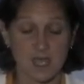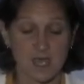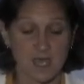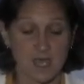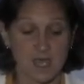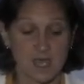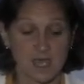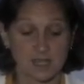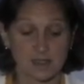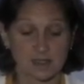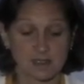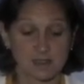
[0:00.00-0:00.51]

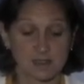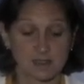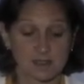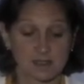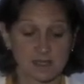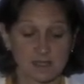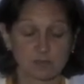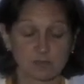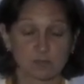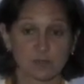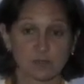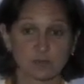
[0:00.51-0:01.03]
And
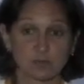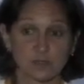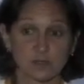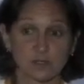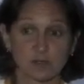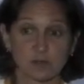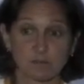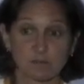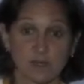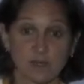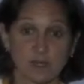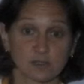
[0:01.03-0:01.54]
then when we
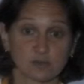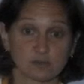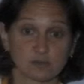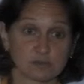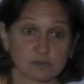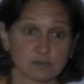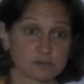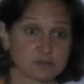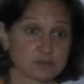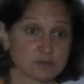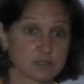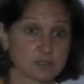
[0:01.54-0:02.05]
come back to go
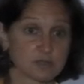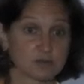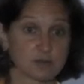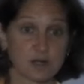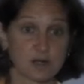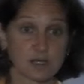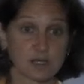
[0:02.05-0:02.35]
to the OR,